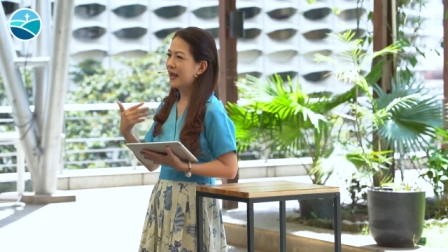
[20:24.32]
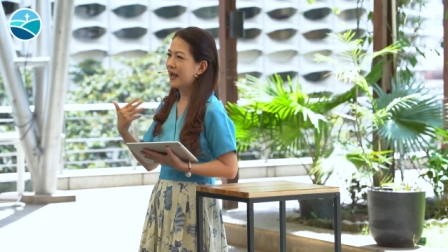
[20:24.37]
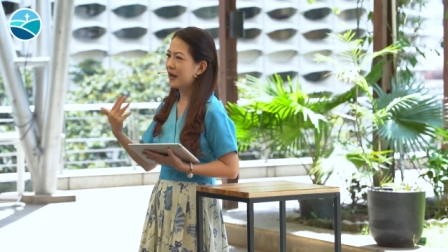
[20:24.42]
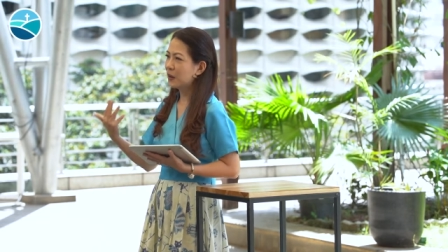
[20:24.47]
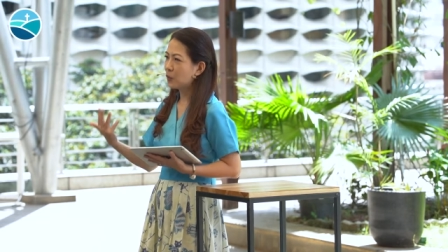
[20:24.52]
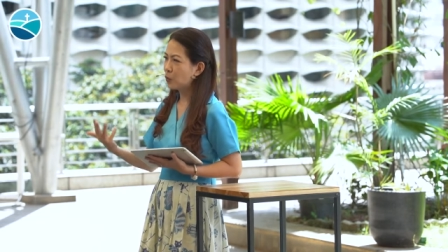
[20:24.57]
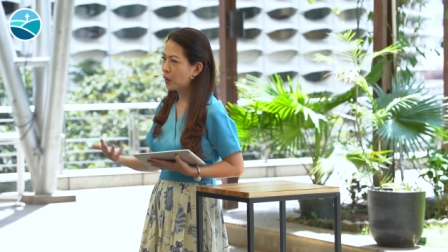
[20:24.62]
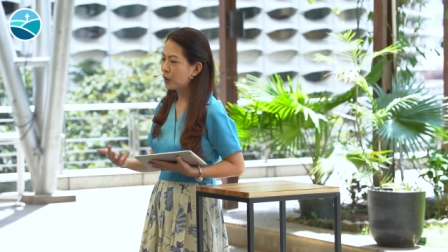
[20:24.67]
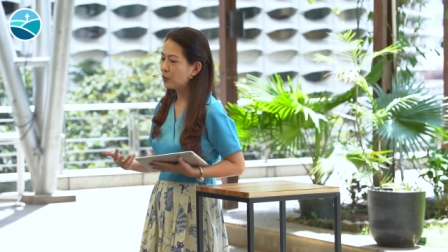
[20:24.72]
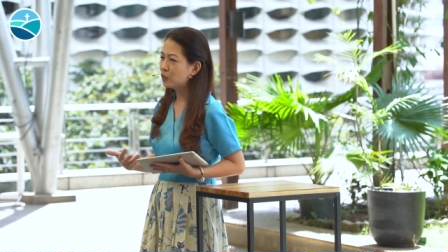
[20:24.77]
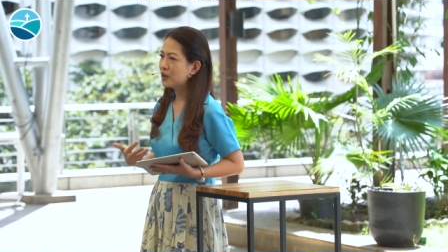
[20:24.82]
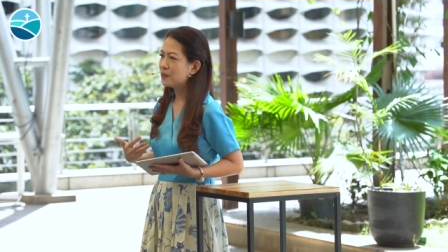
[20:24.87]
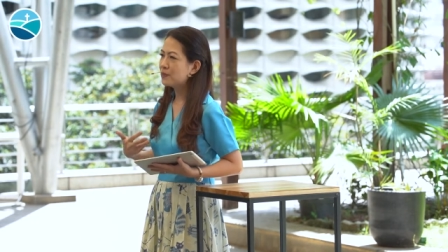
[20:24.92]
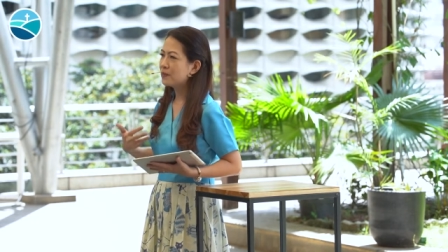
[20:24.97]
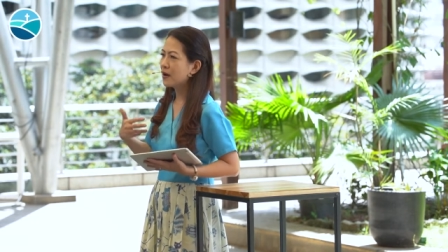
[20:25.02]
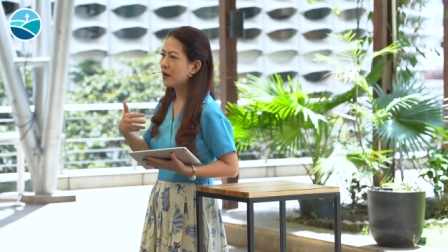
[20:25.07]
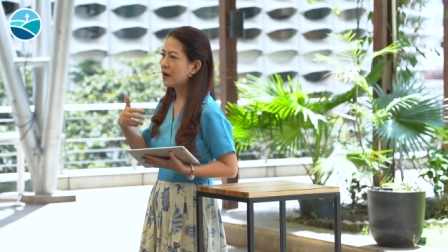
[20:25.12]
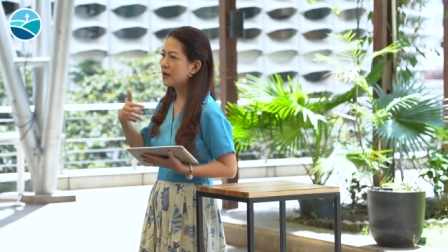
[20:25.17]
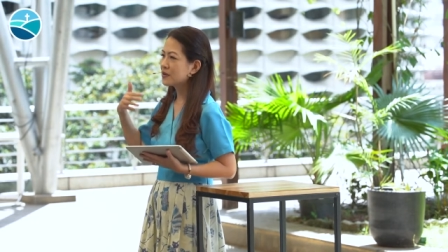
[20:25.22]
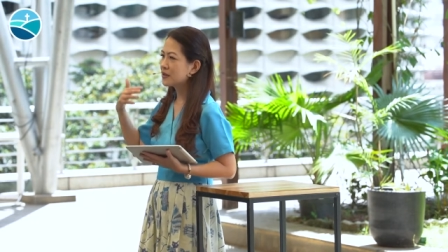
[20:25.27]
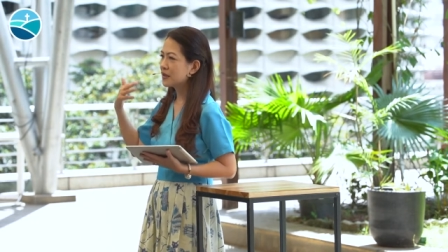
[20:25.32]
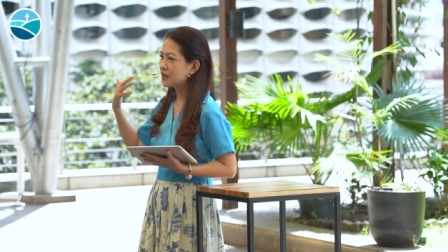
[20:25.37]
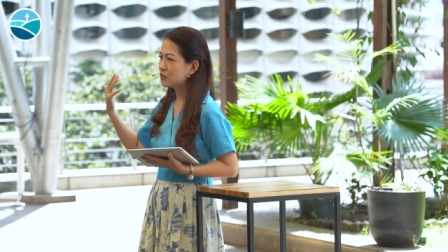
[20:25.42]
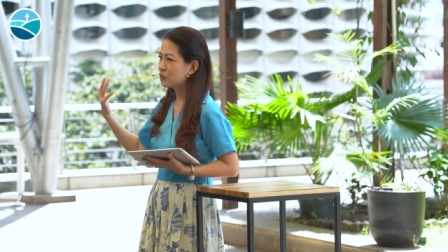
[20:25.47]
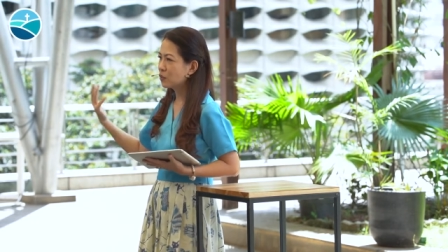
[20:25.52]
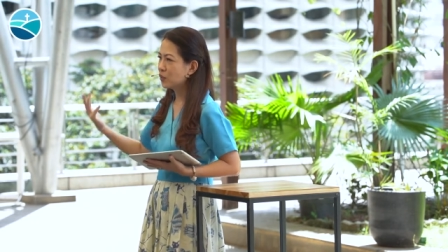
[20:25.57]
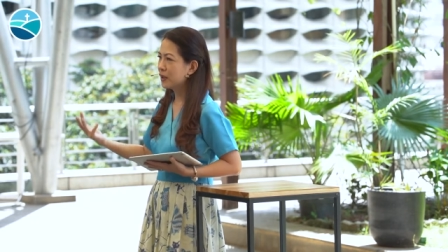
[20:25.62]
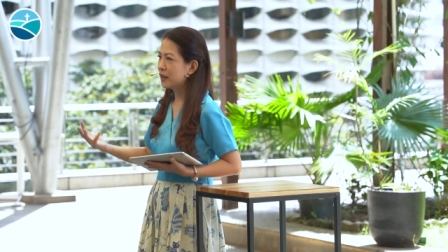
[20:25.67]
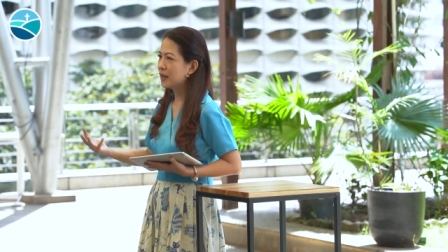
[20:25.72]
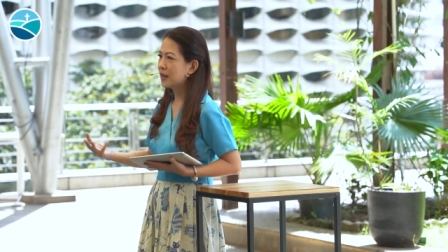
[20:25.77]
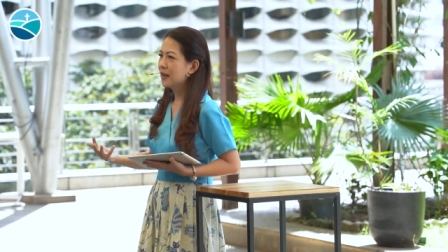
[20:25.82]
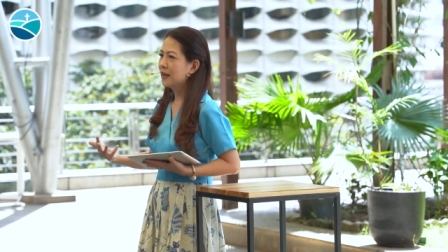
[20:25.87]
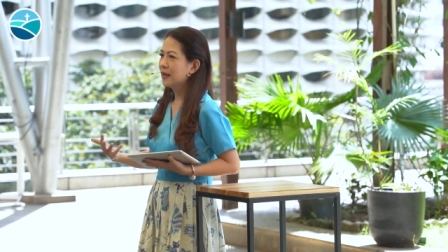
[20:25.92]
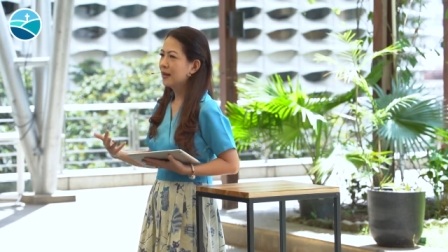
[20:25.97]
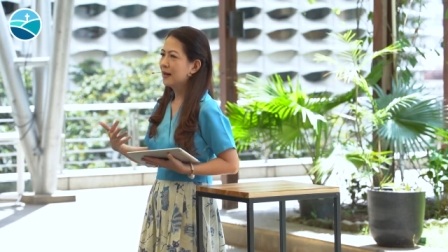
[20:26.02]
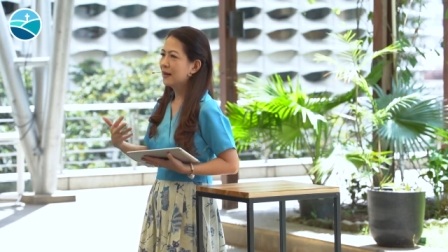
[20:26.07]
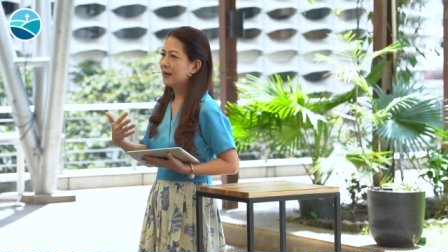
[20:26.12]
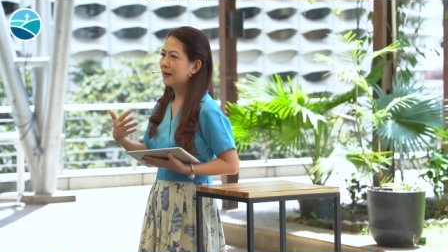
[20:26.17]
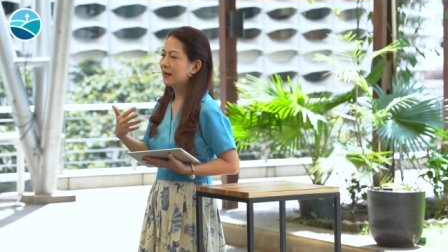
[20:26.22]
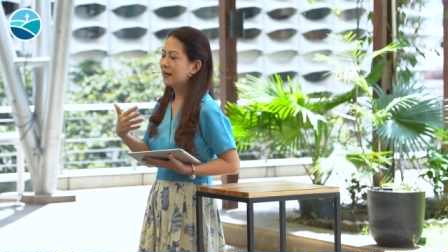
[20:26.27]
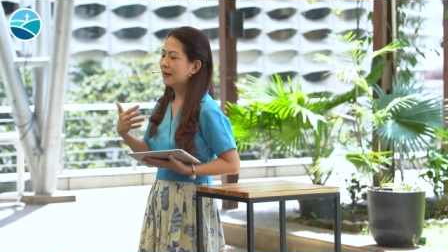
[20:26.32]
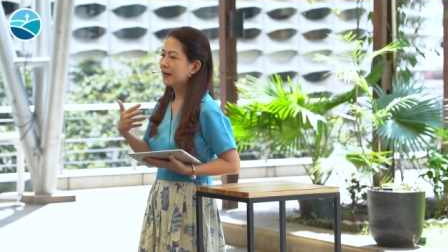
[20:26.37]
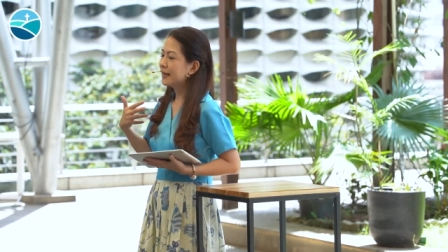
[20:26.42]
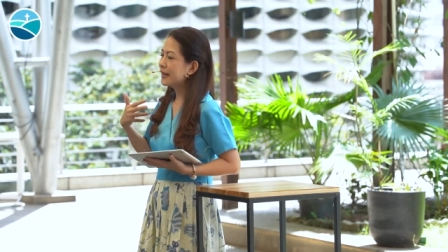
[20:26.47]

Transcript: And when we process, we uh,